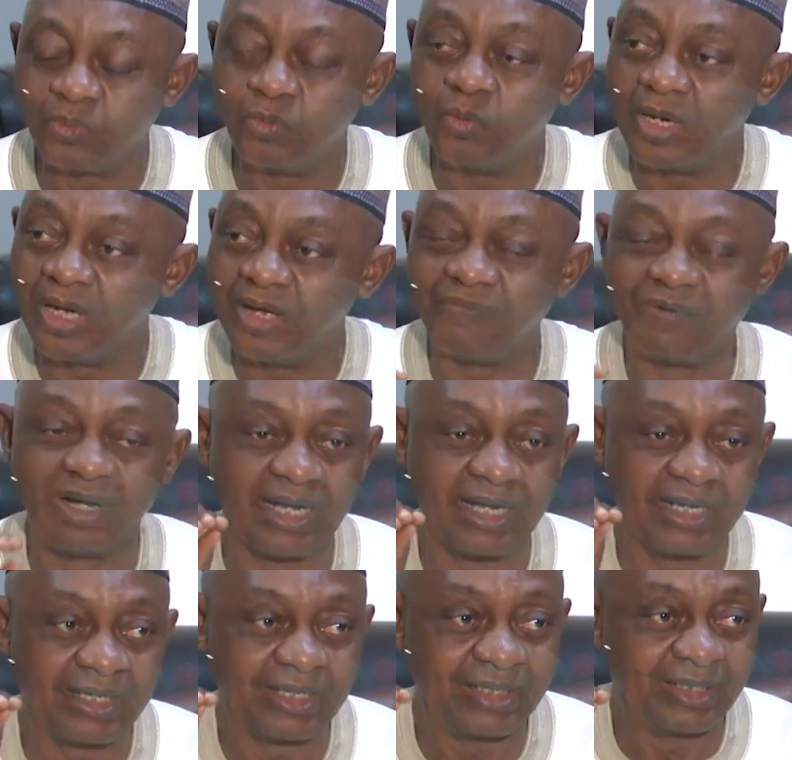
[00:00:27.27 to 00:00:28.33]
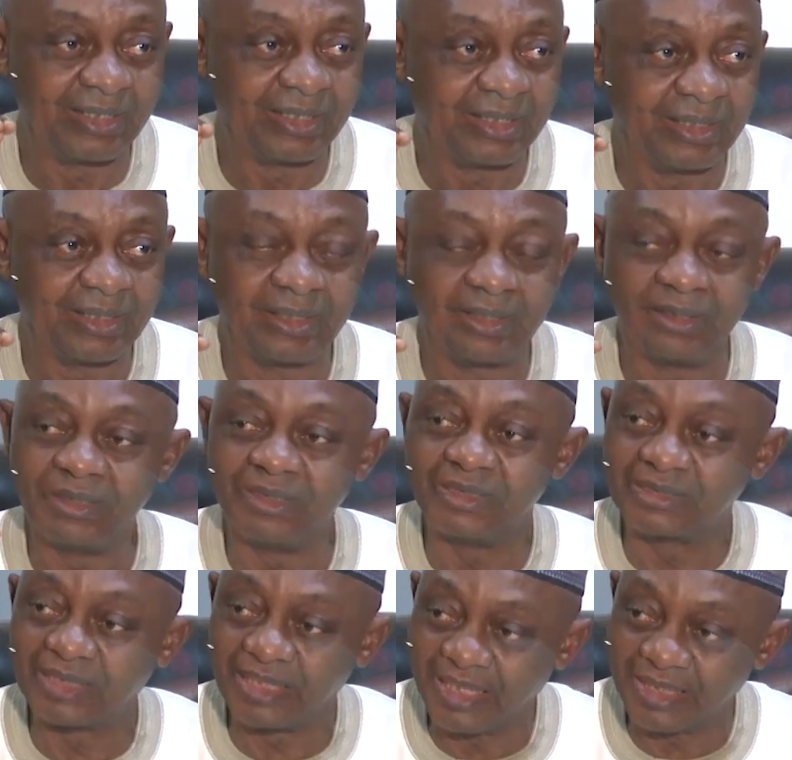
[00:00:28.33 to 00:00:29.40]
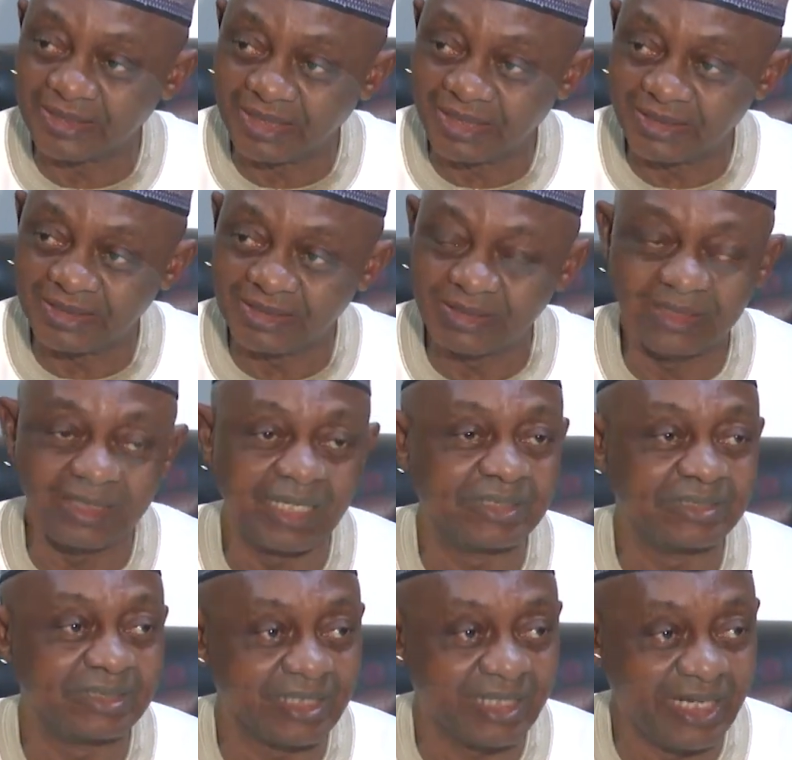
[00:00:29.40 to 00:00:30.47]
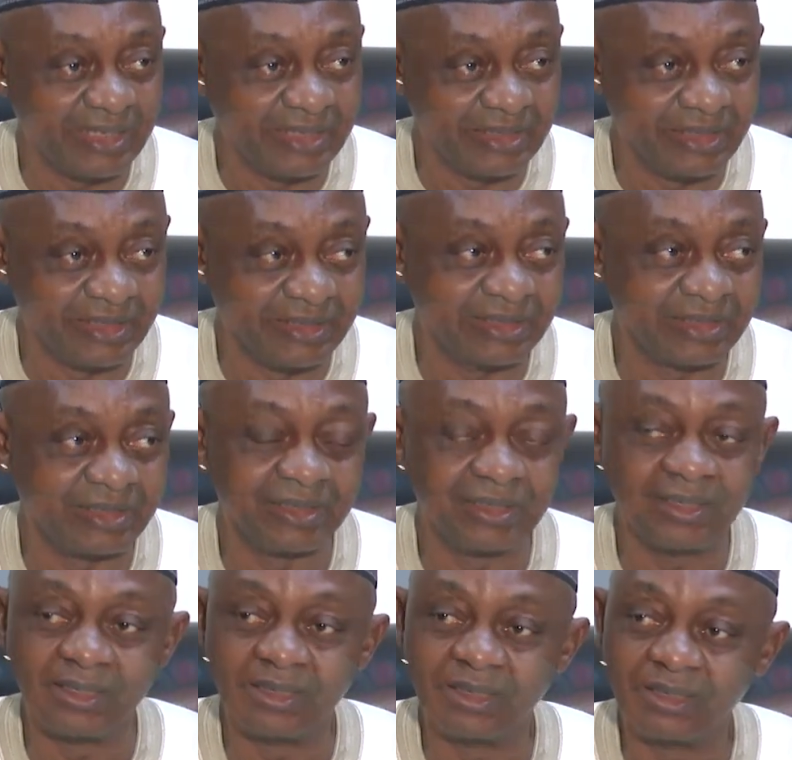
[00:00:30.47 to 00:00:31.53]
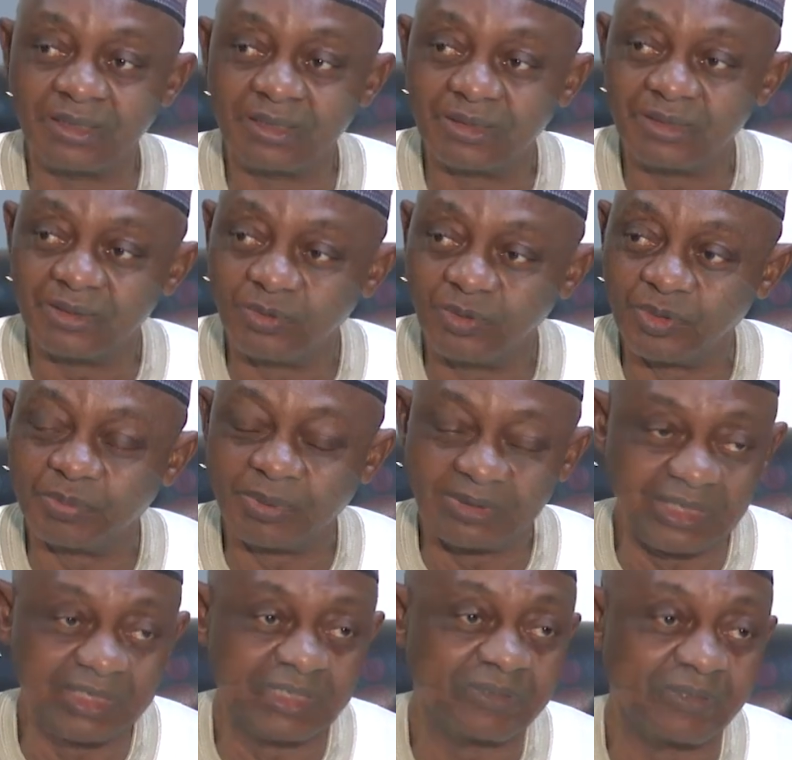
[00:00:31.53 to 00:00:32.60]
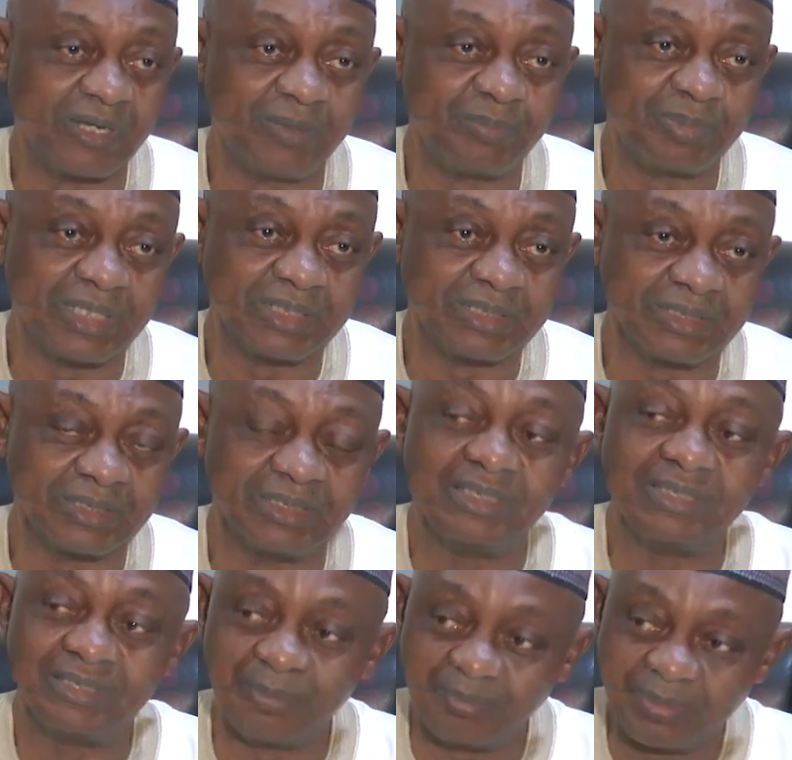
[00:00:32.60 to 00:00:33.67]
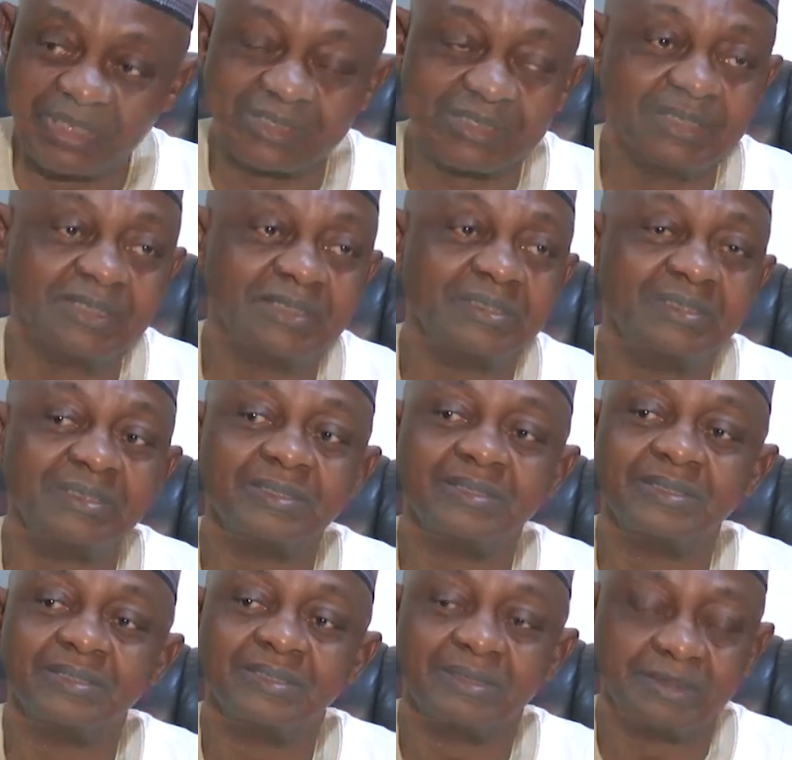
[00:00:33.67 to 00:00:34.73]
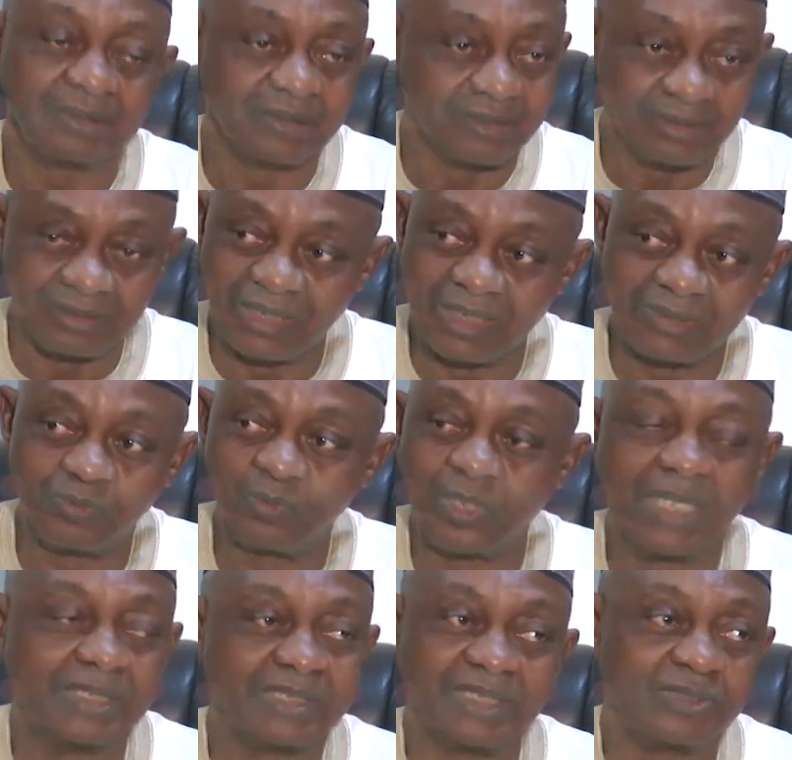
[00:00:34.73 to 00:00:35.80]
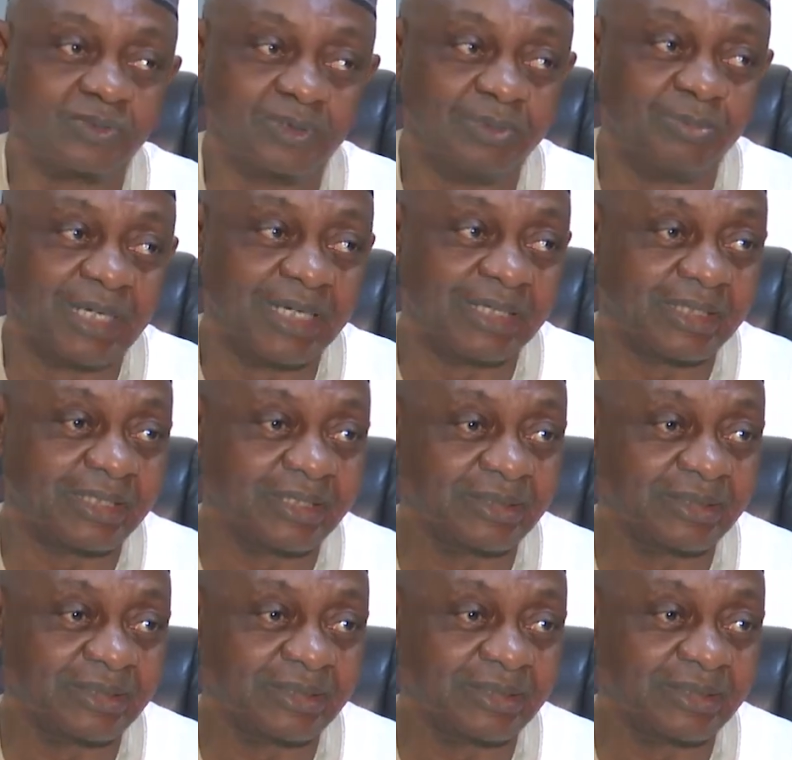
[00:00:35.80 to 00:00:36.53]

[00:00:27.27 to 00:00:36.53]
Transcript: Whoever is selected as a candidate, you know, representing our party, is a person that we can take to the bank.